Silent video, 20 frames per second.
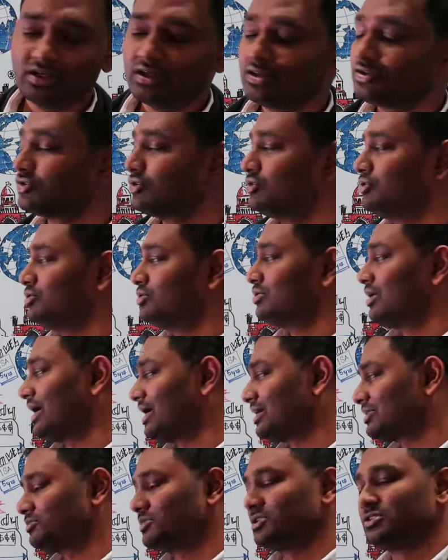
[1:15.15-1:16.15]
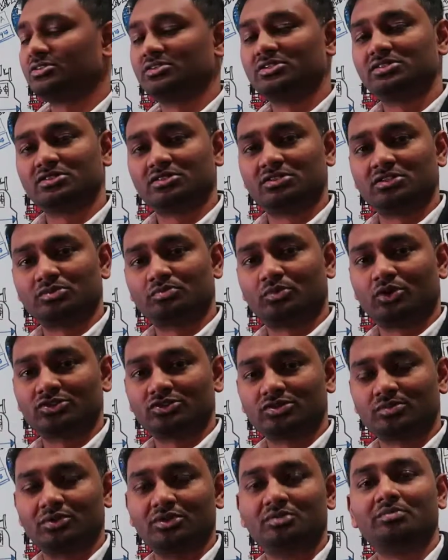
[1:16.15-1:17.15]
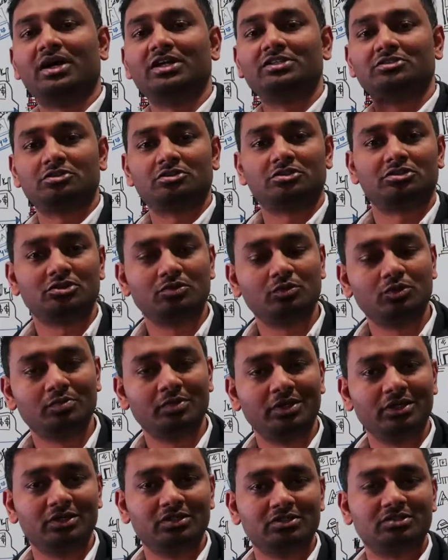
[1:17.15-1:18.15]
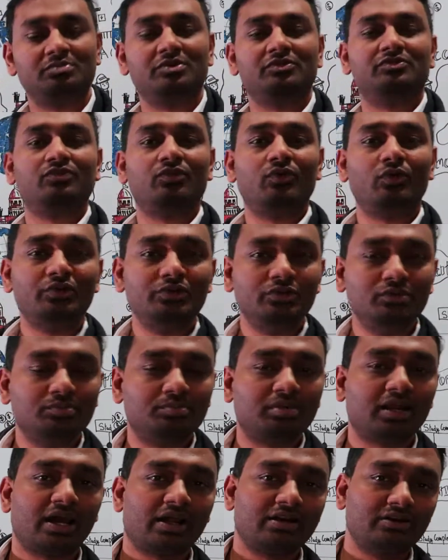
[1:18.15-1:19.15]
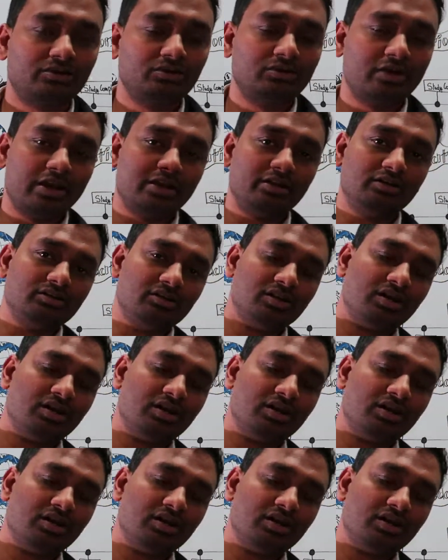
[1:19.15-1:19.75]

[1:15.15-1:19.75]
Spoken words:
So do as much research as possible. My suggestion would be is before you plan to head